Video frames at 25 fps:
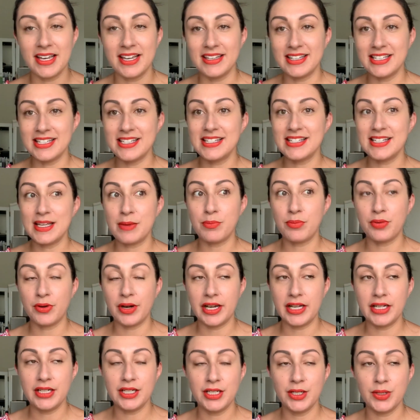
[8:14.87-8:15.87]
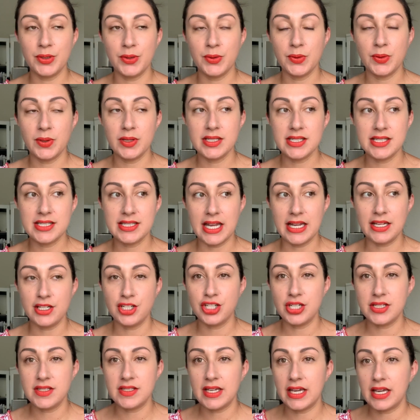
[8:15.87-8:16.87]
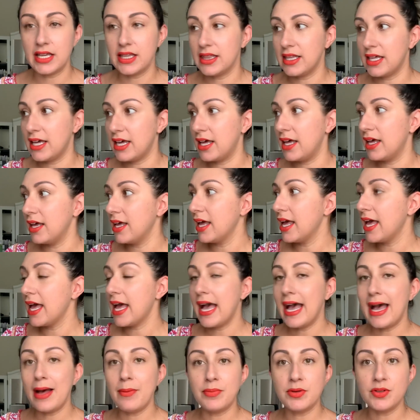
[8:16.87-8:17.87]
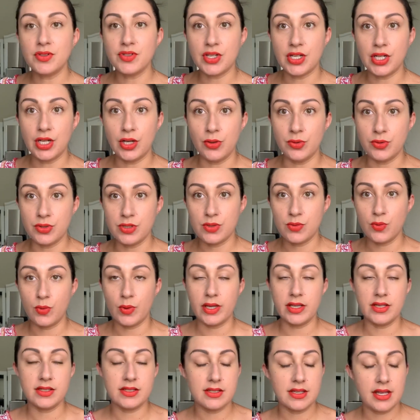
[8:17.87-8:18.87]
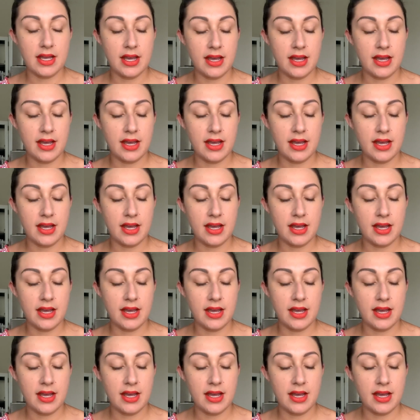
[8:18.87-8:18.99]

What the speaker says: This is a brand new scent, just like the apples and oats was.